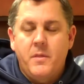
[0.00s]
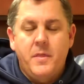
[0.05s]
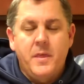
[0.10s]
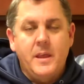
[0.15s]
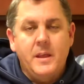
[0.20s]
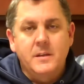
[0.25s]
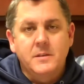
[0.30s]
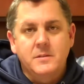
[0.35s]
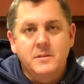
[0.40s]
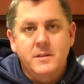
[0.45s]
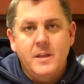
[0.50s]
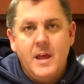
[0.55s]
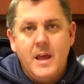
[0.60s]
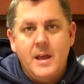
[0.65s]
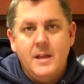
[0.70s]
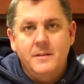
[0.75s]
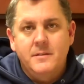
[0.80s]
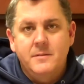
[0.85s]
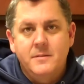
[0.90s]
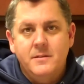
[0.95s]
things
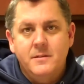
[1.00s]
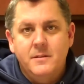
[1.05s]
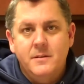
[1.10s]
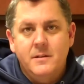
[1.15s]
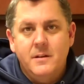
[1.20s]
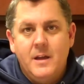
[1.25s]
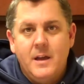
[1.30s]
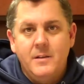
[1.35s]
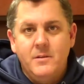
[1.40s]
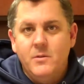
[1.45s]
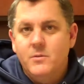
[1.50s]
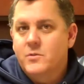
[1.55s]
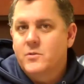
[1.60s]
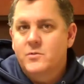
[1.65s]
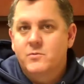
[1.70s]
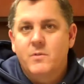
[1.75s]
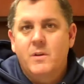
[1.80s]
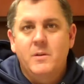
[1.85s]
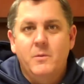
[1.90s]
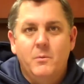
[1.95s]
that I
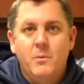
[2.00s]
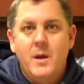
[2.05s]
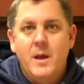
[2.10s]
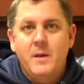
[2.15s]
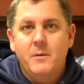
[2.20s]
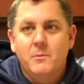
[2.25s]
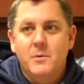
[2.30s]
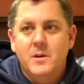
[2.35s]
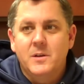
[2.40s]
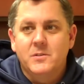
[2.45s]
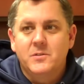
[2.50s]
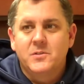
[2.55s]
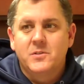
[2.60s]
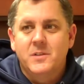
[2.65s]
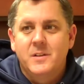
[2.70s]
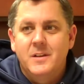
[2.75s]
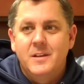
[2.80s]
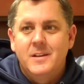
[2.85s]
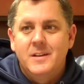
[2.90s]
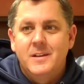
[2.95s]
noticed right away
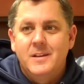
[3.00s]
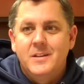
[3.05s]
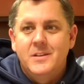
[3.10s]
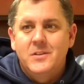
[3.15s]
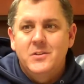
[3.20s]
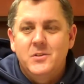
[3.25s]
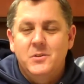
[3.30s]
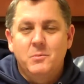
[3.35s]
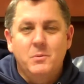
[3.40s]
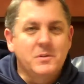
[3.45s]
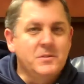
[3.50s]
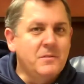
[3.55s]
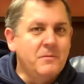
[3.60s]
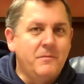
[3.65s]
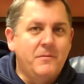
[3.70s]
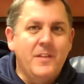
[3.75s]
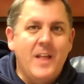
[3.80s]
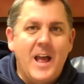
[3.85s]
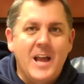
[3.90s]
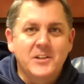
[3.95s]
was she wasn't
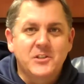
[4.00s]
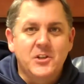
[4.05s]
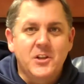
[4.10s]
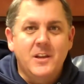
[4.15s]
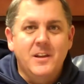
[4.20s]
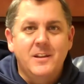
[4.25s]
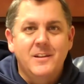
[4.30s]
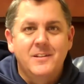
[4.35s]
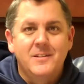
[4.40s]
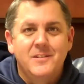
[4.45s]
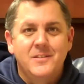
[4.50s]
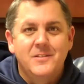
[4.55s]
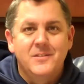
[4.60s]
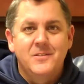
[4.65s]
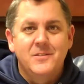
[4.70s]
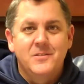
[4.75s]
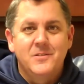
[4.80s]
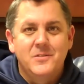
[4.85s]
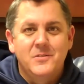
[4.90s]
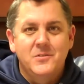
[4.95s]
flashy.
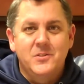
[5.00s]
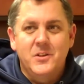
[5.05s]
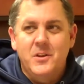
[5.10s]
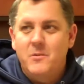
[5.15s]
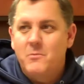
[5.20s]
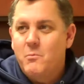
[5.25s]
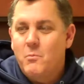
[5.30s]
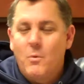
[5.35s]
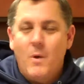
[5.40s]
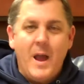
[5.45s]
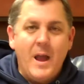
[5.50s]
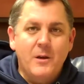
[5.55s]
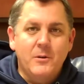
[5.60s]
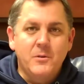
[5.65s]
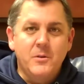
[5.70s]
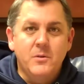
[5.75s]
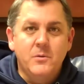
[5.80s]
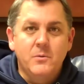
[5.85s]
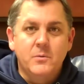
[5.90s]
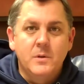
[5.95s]
She didn't wow
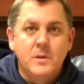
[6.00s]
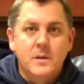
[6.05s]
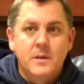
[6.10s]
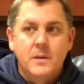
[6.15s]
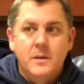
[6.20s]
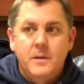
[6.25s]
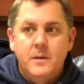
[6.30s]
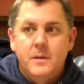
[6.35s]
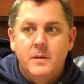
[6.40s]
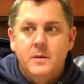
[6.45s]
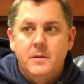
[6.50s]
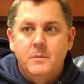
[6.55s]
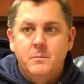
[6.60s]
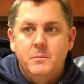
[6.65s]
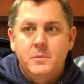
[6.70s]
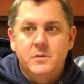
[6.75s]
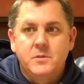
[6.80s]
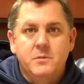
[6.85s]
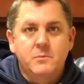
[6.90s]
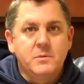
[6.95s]
you,
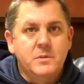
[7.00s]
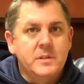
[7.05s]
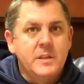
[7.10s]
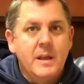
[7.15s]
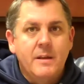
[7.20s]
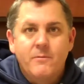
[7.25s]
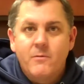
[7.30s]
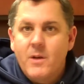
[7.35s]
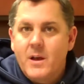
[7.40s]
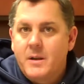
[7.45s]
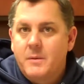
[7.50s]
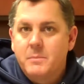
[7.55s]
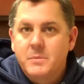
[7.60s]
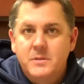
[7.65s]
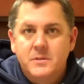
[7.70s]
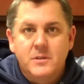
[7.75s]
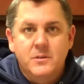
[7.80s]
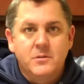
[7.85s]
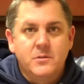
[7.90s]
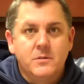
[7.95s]
but she was never out of
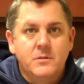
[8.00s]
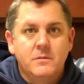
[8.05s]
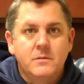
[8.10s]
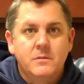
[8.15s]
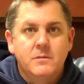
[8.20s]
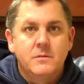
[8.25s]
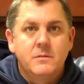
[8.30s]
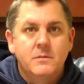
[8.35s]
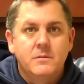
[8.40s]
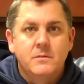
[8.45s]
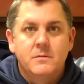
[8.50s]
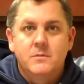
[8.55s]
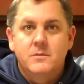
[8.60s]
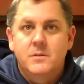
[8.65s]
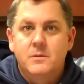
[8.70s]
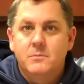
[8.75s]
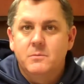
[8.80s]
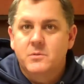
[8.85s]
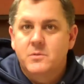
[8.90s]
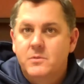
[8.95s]
position.
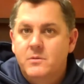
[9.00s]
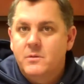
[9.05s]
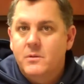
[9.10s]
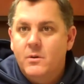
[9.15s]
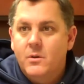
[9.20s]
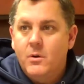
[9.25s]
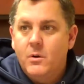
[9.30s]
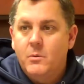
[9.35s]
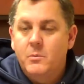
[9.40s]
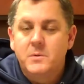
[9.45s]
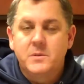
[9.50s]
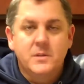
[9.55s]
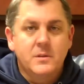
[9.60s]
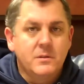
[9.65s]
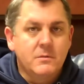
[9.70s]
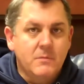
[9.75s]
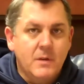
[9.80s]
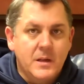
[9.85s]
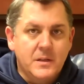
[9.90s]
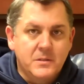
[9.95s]
She was always in
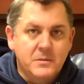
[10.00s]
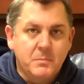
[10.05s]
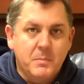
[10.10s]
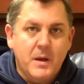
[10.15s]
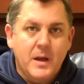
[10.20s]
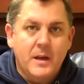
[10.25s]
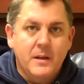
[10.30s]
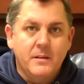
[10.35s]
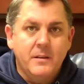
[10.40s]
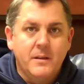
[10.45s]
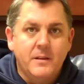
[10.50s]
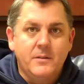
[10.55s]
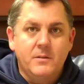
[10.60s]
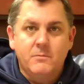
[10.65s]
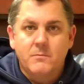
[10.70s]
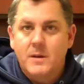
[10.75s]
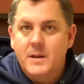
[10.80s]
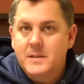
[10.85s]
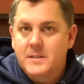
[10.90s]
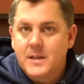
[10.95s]
the right spot at the
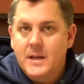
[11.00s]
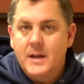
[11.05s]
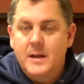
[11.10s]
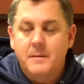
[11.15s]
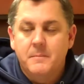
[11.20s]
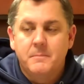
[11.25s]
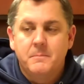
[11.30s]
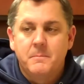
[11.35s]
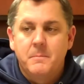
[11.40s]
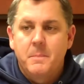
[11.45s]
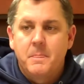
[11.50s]
right time,